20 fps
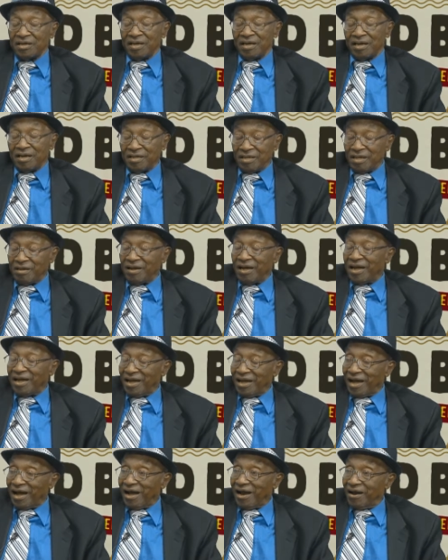And the
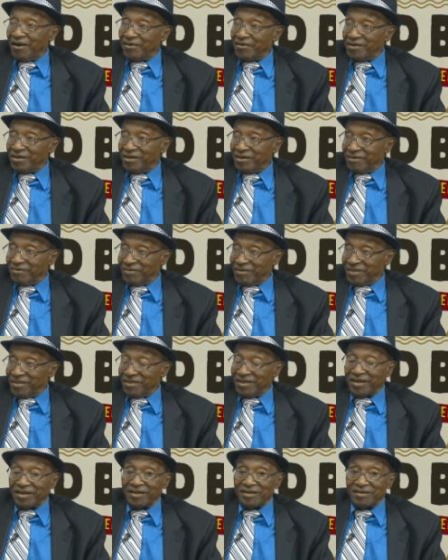irony of the thing,